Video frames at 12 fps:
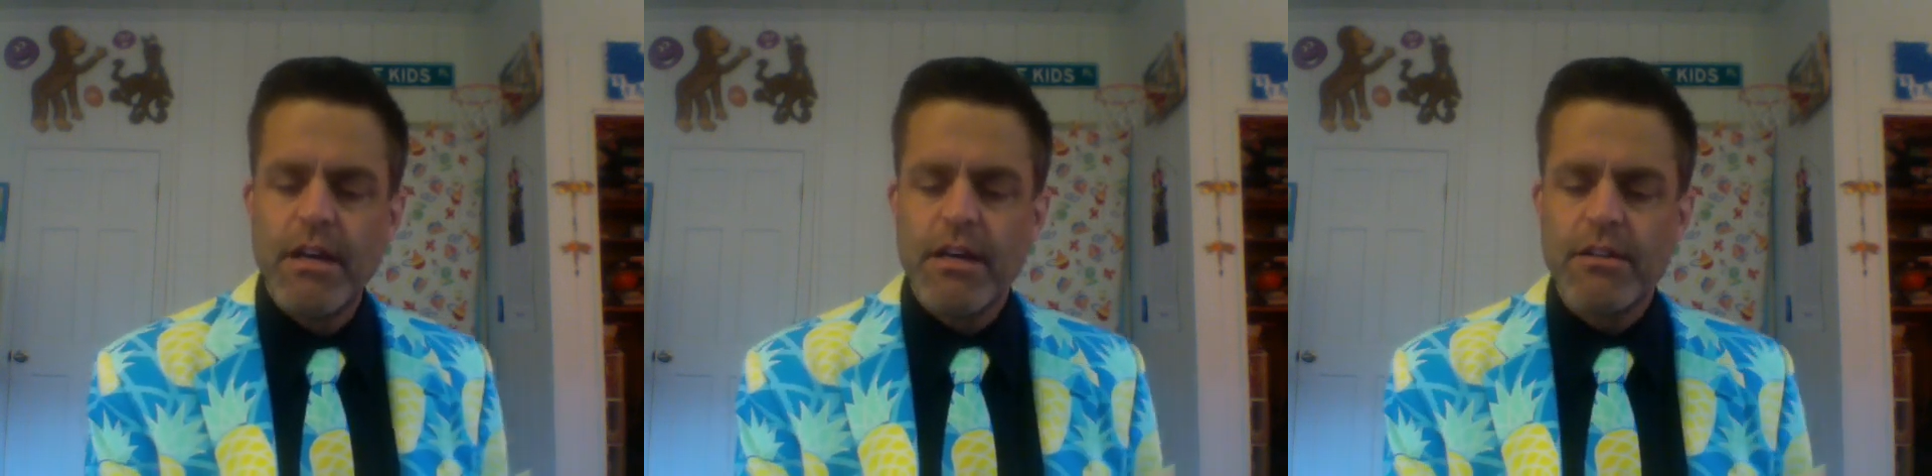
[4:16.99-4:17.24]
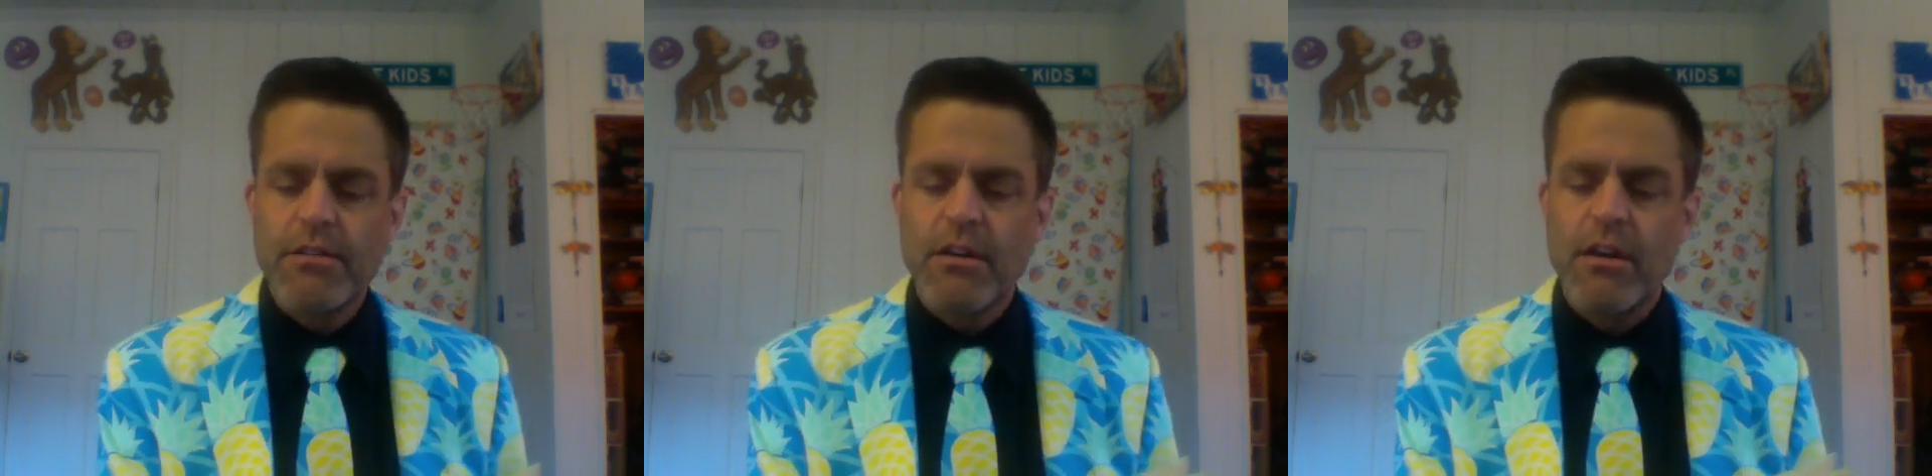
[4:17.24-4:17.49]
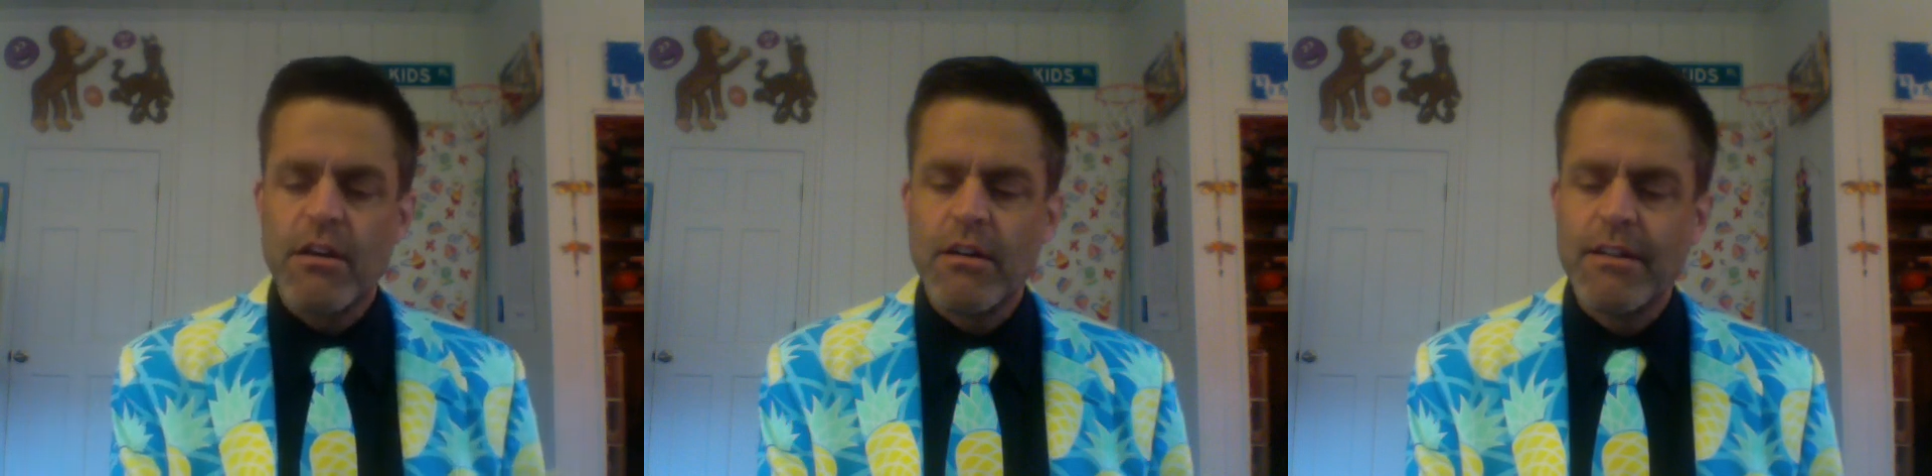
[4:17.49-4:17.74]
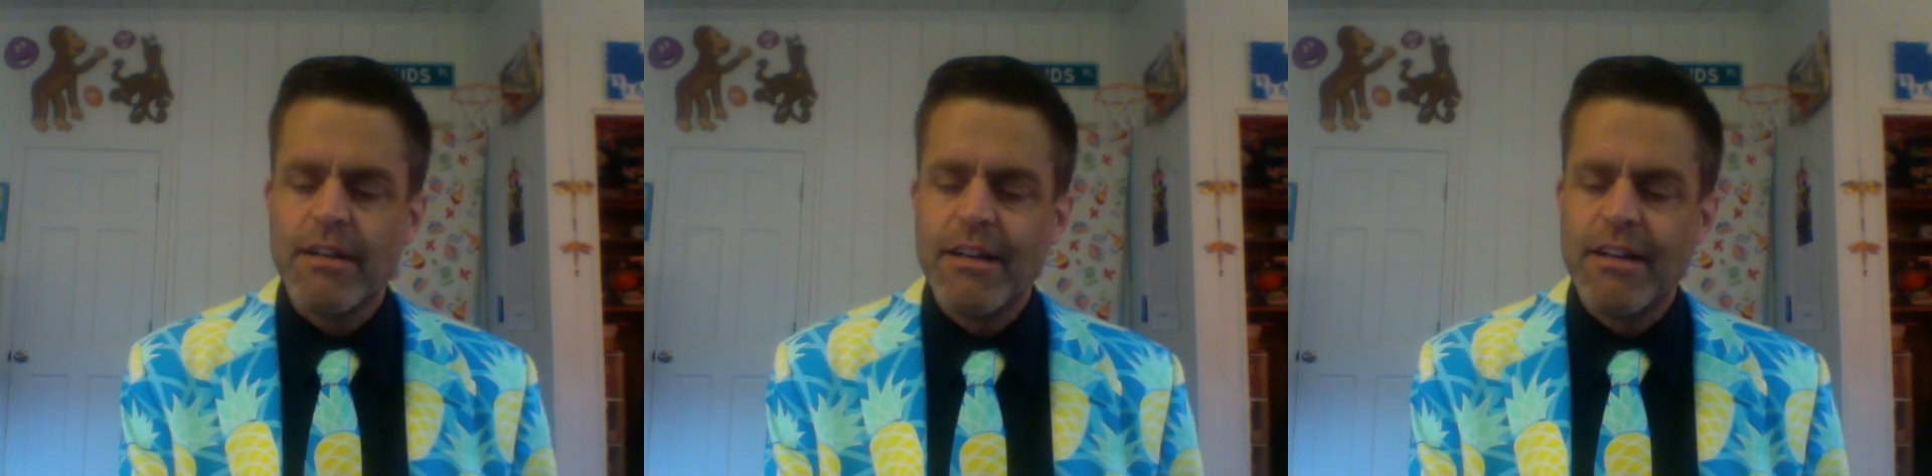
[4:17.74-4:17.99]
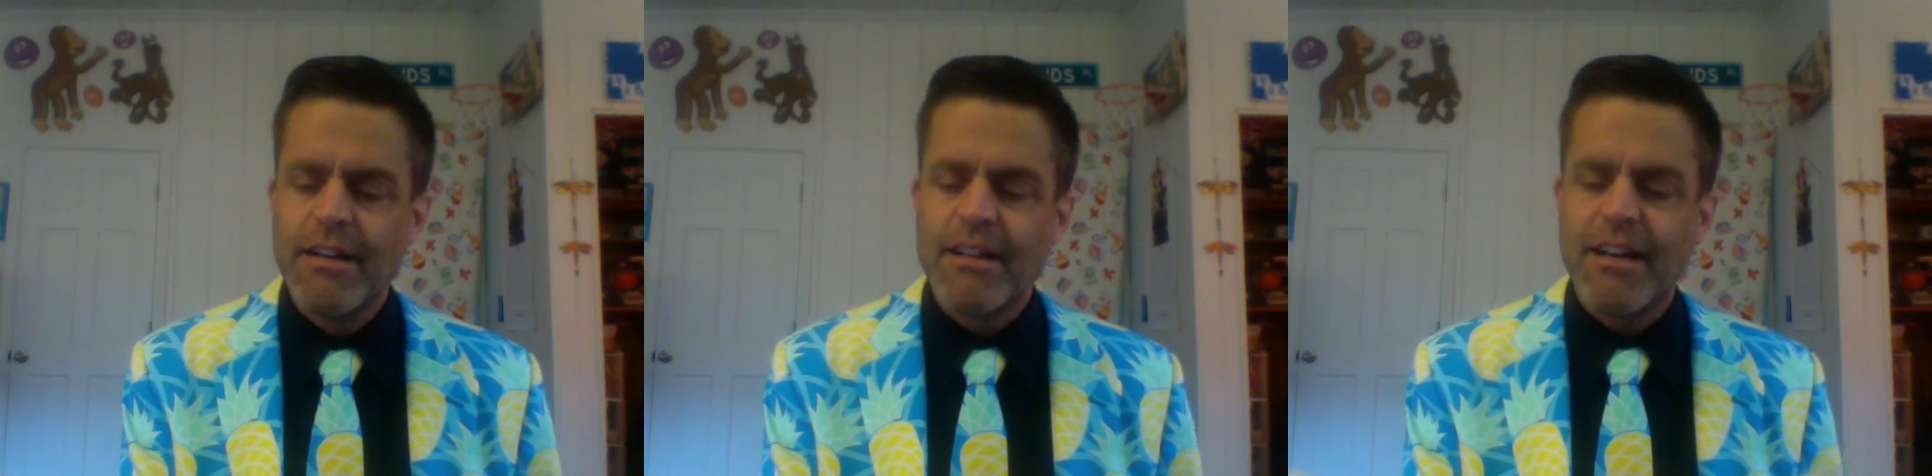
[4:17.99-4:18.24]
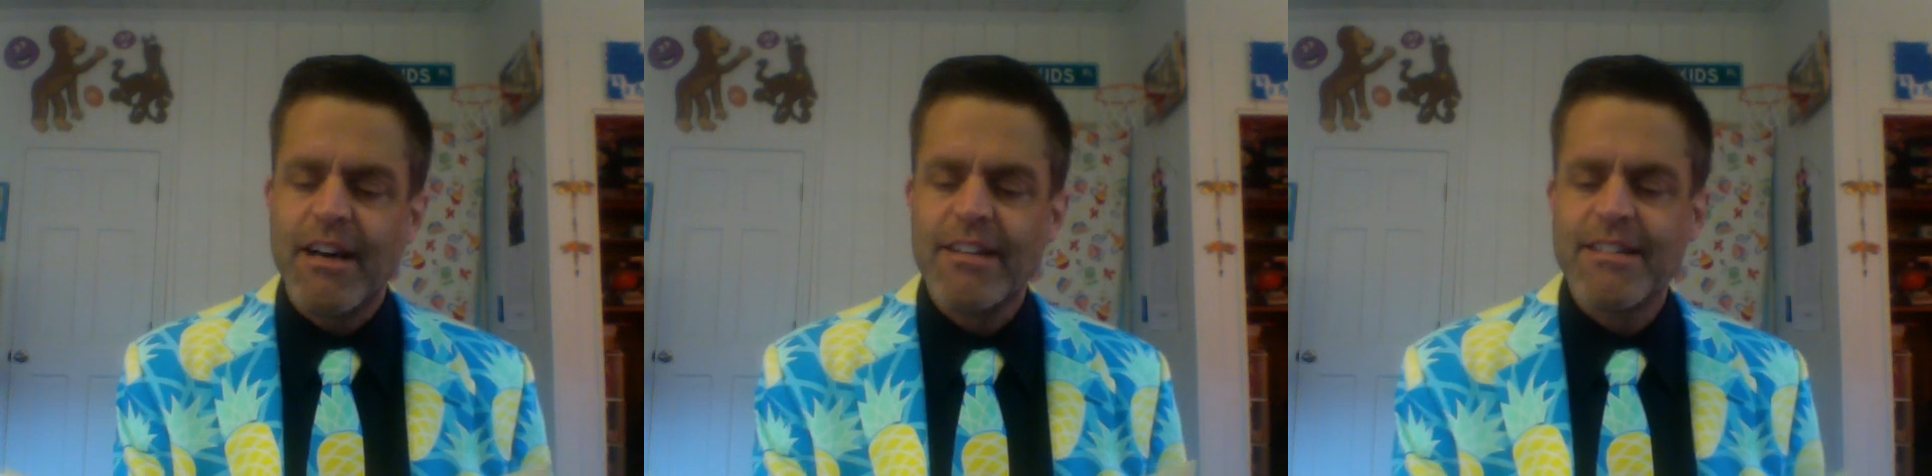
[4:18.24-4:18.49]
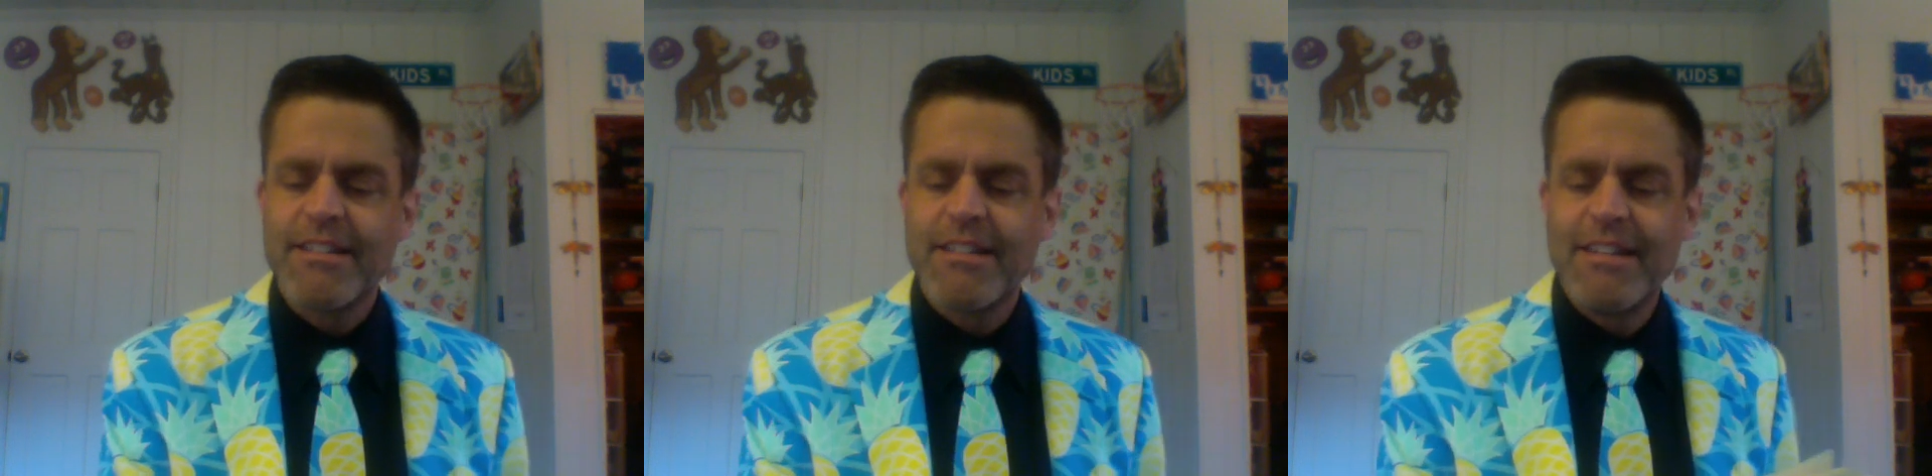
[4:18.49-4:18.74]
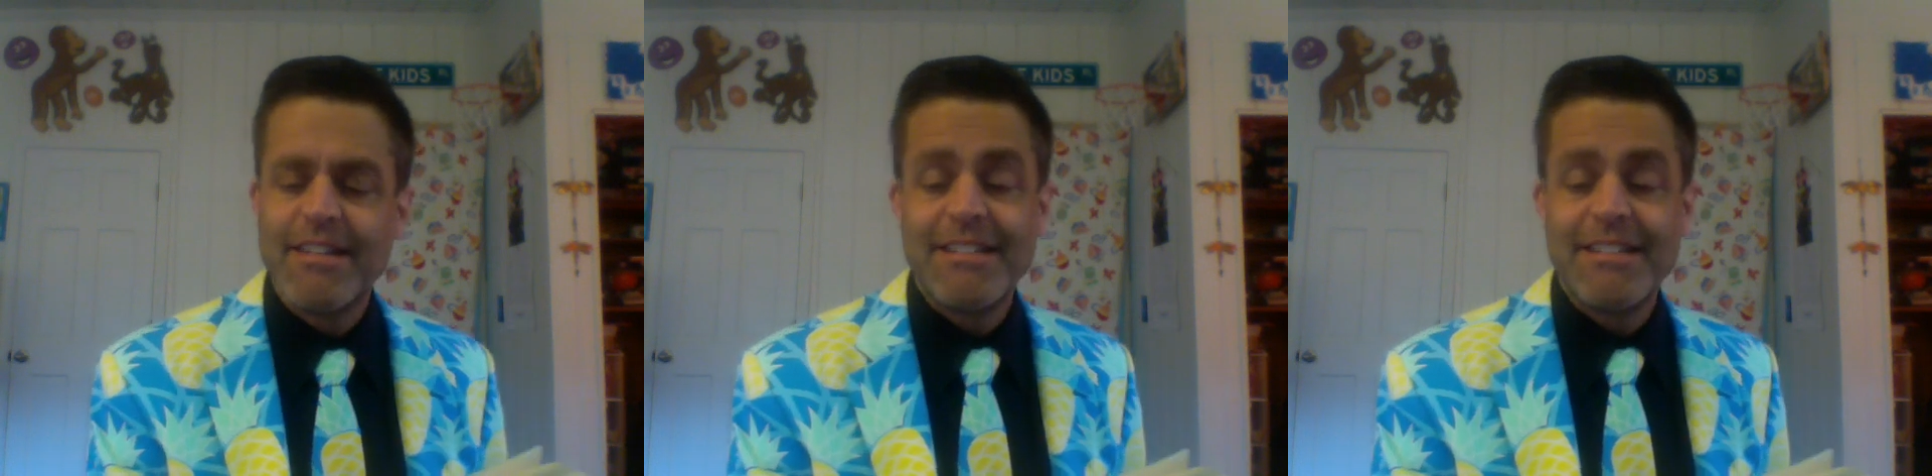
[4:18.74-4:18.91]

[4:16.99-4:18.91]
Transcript: It's called Las